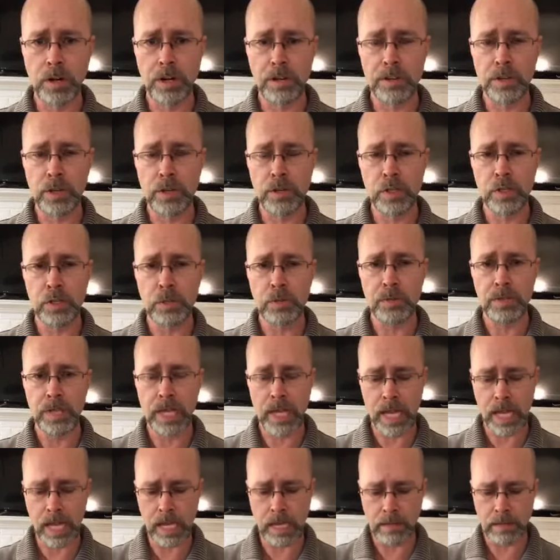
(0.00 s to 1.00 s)
of those
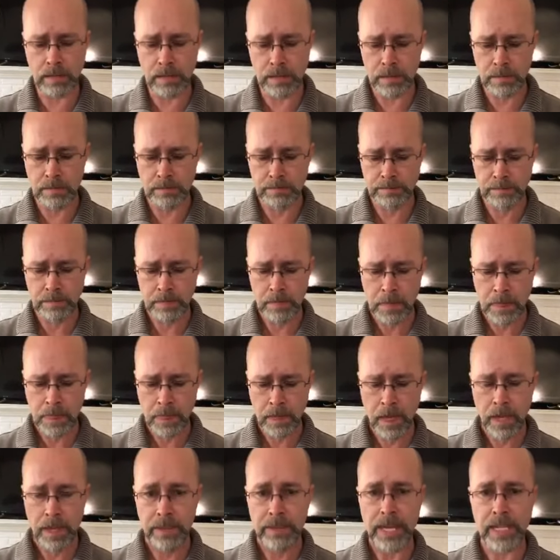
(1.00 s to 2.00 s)
things
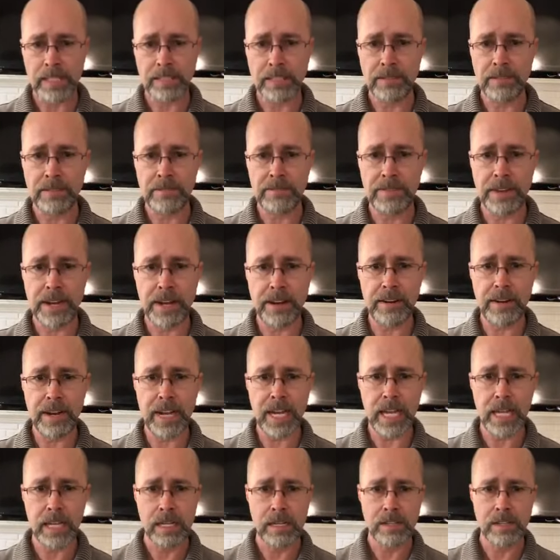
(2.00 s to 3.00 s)
that's a
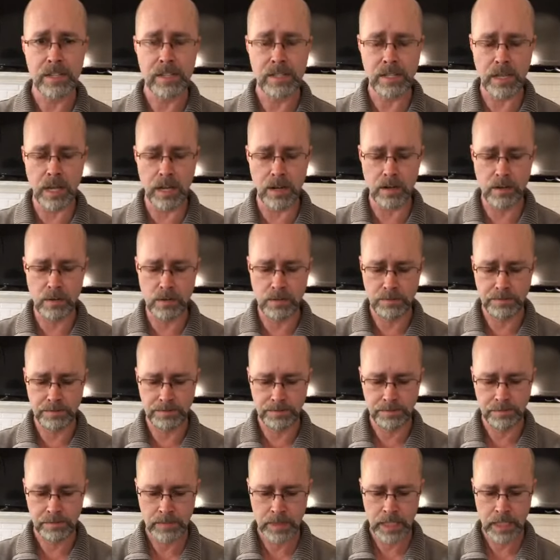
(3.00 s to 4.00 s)
very subtle
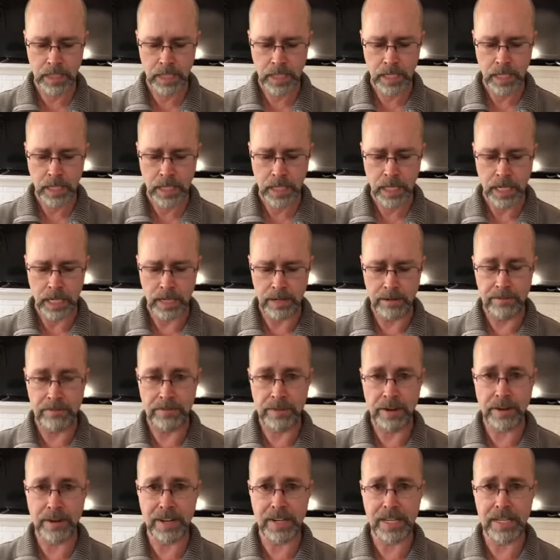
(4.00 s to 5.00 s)
and
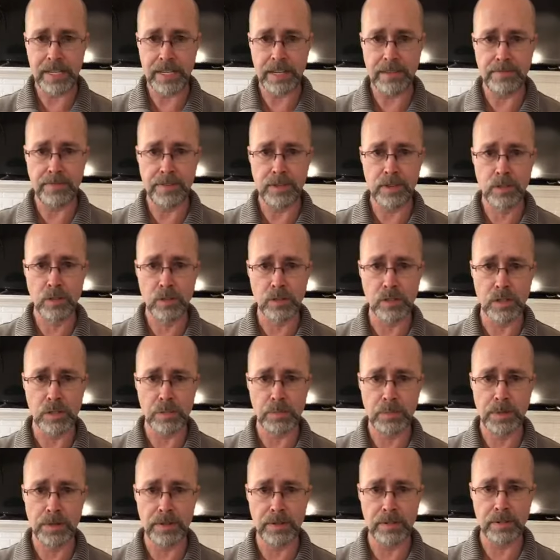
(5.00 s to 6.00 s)
very difficult
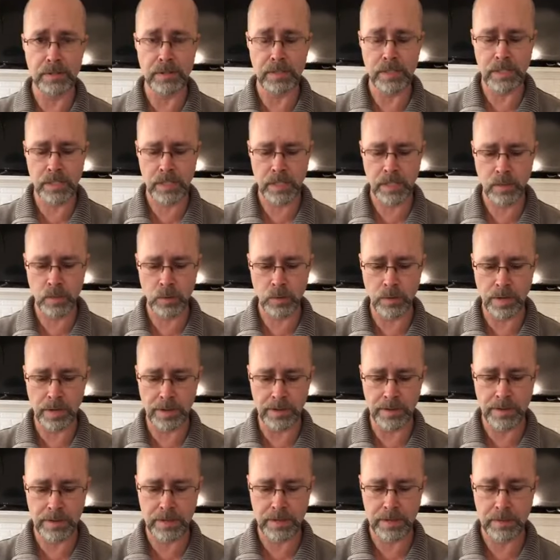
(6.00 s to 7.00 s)
spirit to deal
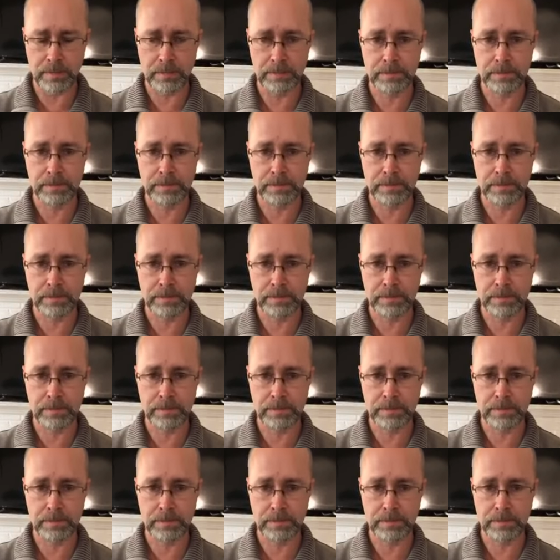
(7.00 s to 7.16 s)
with.